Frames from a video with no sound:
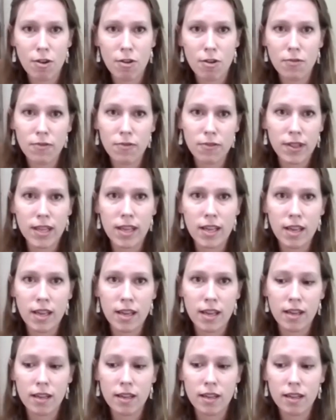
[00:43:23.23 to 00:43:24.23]

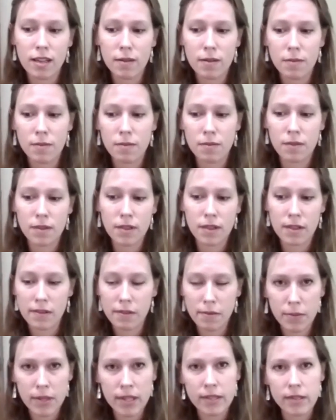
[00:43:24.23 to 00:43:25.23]
Hopefully this
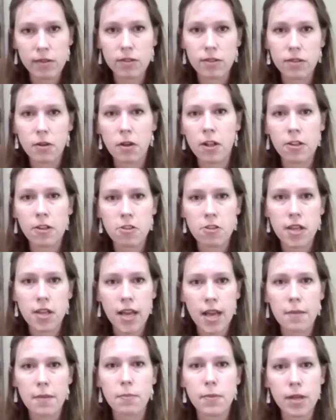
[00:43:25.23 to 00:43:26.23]
political ecology
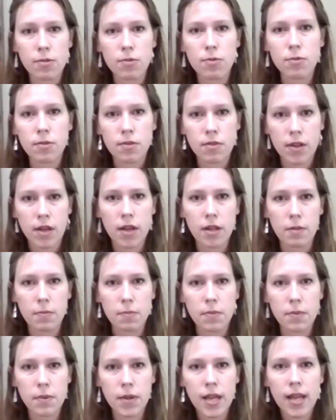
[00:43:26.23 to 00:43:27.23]
can be a tool to help
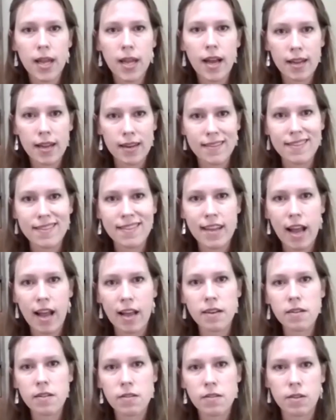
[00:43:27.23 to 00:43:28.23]

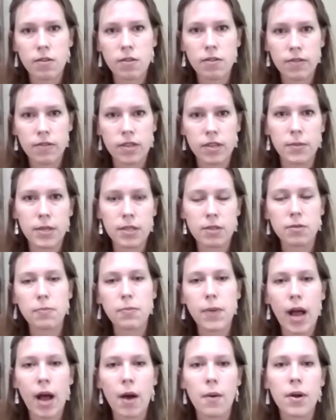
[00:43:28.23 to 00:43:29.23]
understand those fundamental
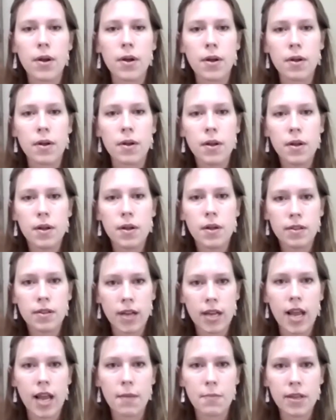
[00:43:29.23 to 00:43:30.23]
power
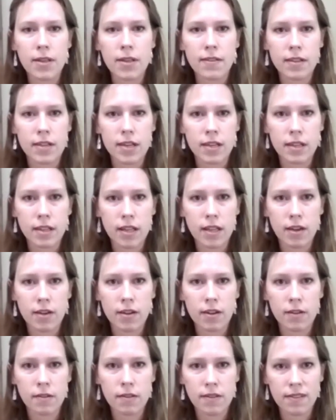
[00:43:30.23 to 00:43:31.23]
dynamics that I think
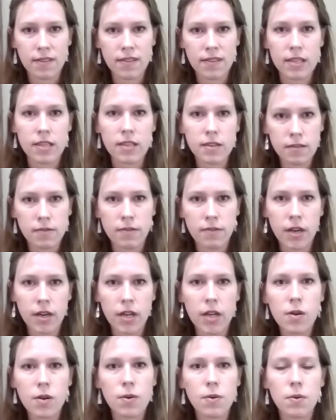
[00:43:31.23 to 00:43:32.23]
sit
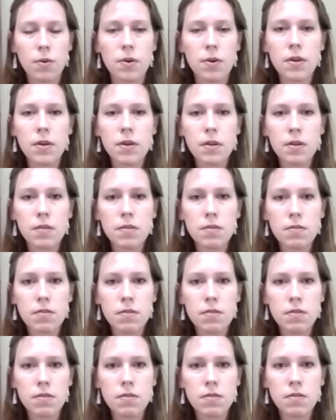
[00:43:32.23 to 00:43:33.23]
very core
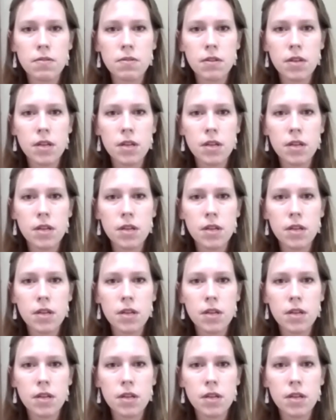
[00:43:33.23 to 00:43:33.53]
to